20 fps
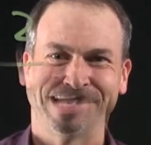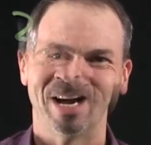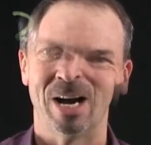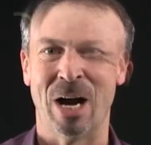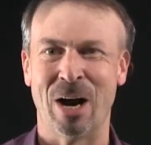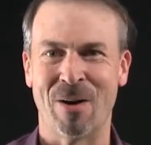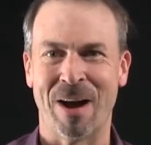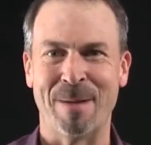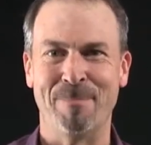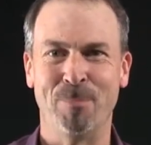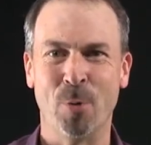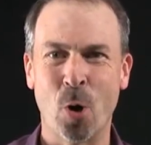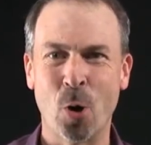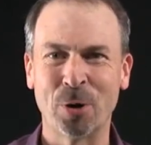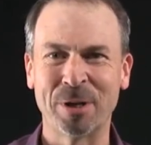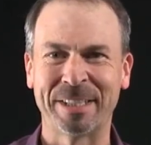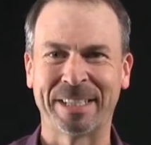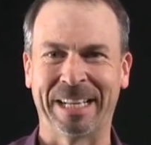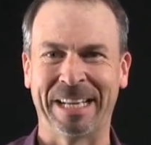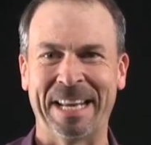All right, board
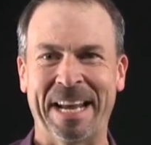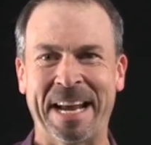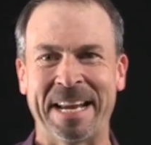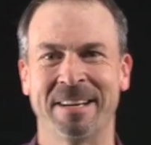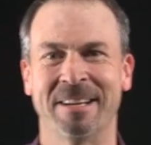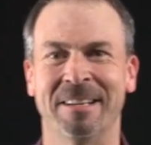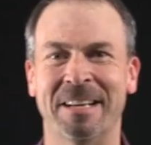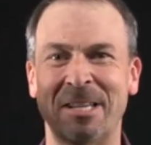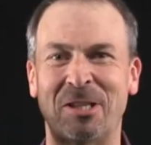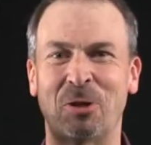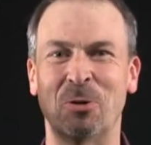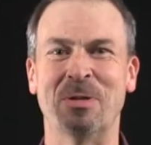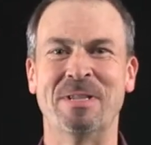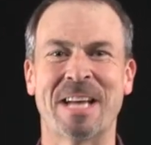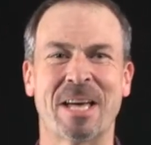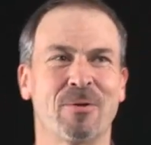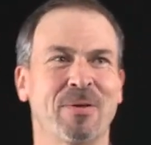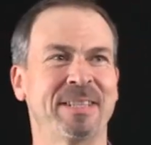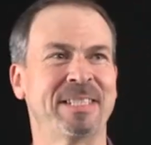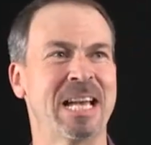is clean. Let's do
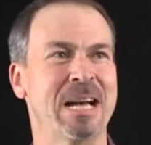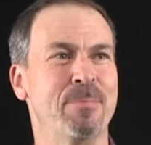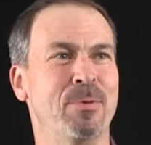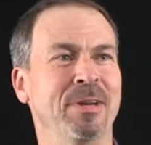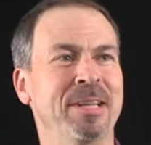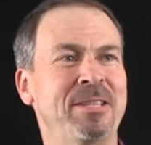another example.